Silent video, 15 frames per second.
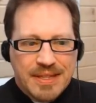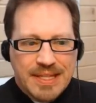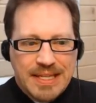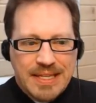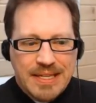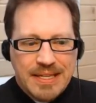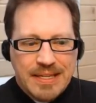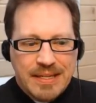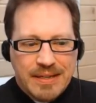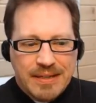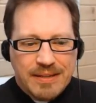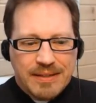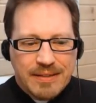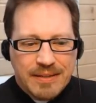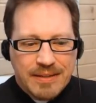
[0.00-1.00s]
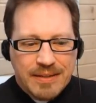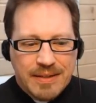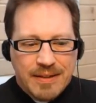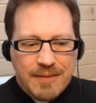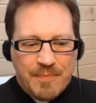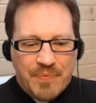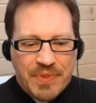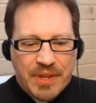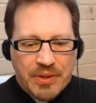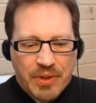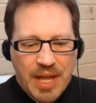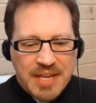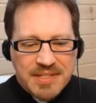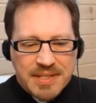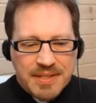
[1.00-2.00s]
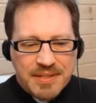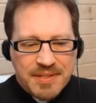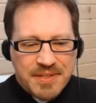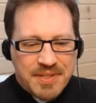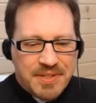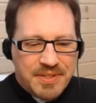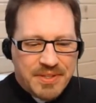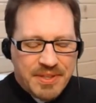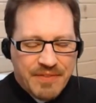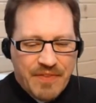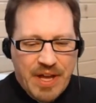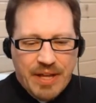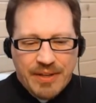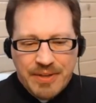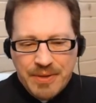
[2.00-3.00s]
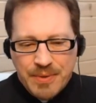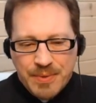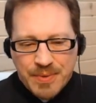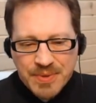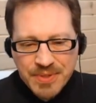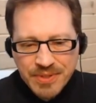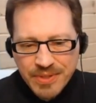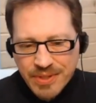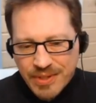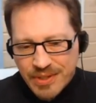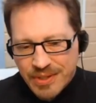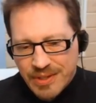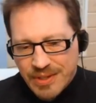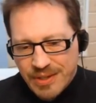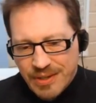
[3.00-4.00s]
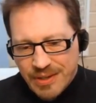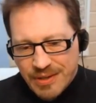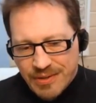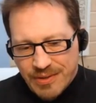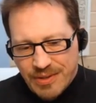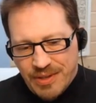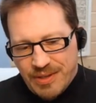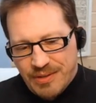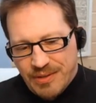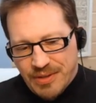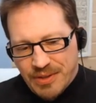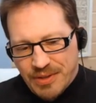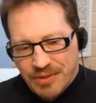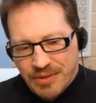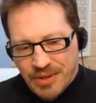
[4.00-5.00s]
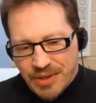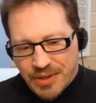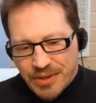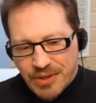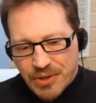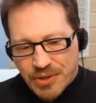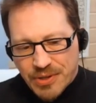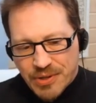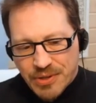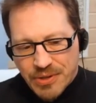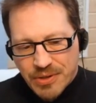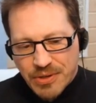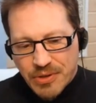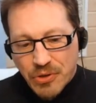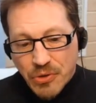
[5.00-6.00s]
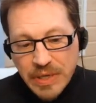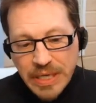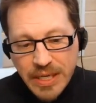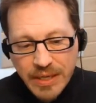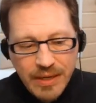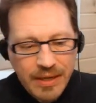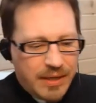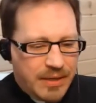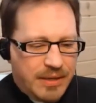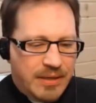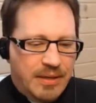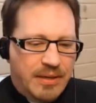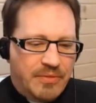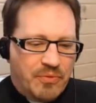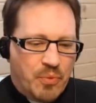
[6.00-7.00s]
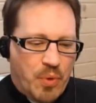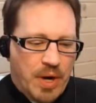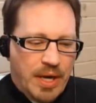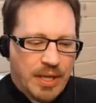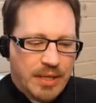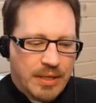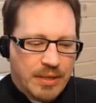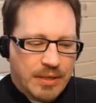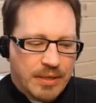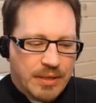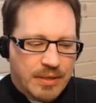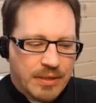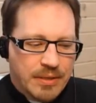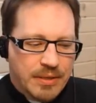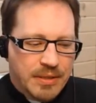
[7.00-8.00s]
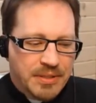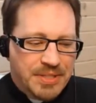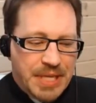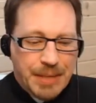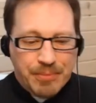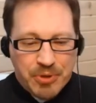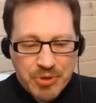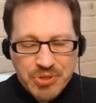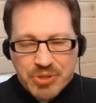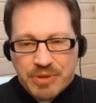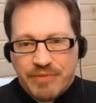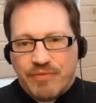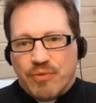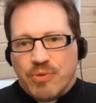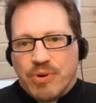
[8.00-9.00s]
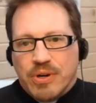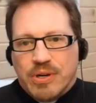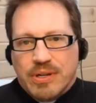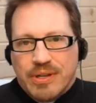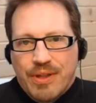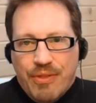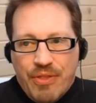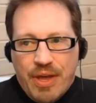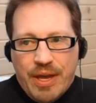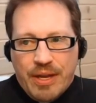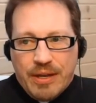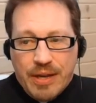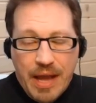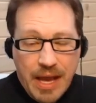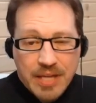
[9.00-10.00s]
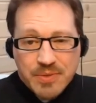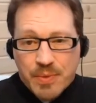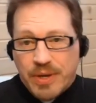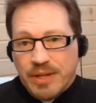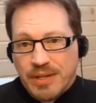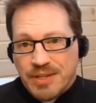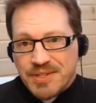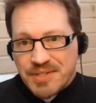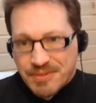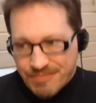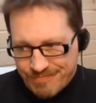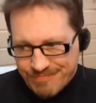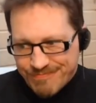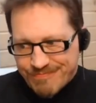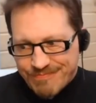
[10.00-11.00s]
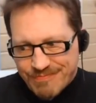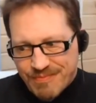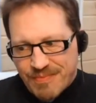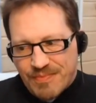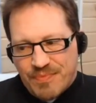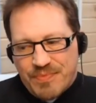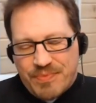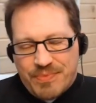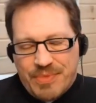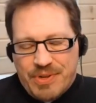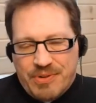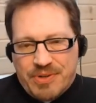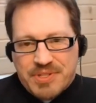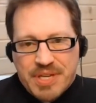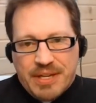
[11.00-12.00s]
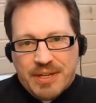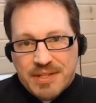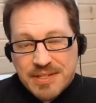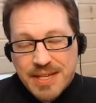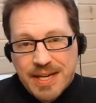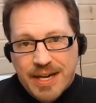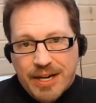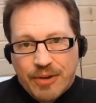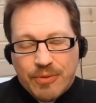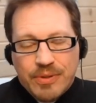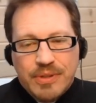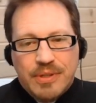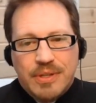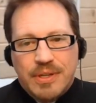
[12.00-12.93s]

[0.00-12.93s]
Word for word: the lessons, the values, the creed of what the Templars stood for then, as well as their descendants now,